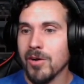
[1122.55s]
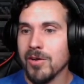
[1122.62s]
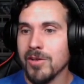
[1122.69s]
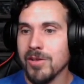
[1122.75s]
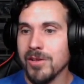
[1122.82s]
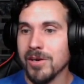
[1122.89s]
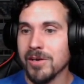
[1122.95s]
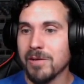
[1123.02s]

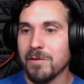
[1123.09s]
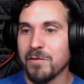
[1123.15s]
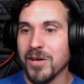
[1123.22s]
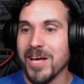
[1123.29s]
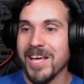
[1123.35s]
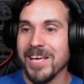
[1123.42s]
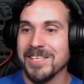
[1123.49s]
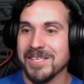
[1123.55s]
Then there's flies.
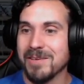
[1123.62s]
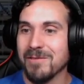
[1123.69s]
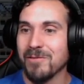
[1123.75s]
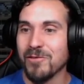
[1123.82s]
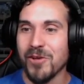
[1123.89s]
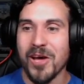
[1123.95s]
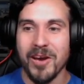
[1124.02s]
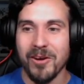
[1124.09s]
It's
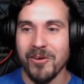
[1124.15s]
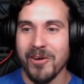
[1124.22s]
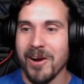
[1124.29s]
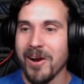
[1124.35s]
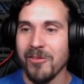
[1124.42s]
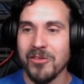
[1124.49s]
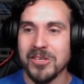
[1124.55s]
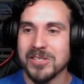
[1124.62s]
flying
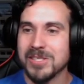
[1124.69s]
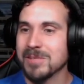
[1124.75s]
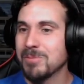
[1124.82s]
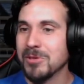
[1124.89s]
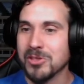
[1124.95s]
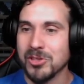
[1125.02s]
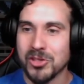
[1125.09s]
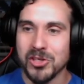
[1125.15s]
around. This
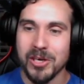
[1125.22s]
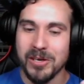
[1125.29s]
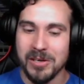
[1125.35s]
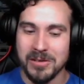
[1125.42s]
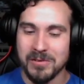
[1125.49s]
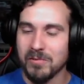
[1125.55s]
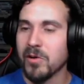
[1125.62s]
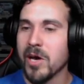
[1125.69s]
piece of shit
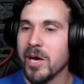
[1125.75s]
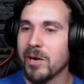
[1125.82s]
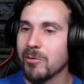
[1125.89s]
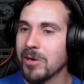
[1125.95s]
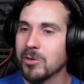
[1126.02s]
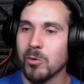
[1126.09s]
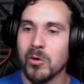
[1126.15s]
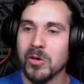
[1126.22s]
is flying
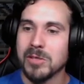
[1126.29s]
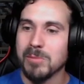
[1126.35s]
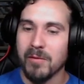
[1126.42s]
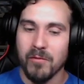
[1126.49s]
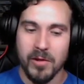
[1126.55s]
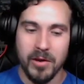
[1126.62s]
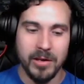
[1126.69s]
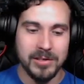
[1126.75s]
right towards my
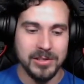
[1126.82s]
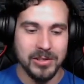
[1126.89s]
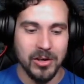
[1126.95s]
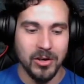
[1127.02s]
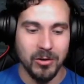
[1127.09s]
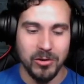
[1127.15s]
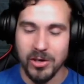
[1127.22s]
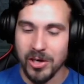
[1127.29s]
face.
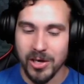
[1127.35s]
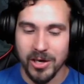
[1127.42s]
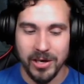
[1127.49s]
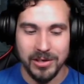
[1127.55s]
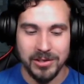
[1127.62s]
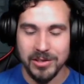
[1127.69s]
Oh, God.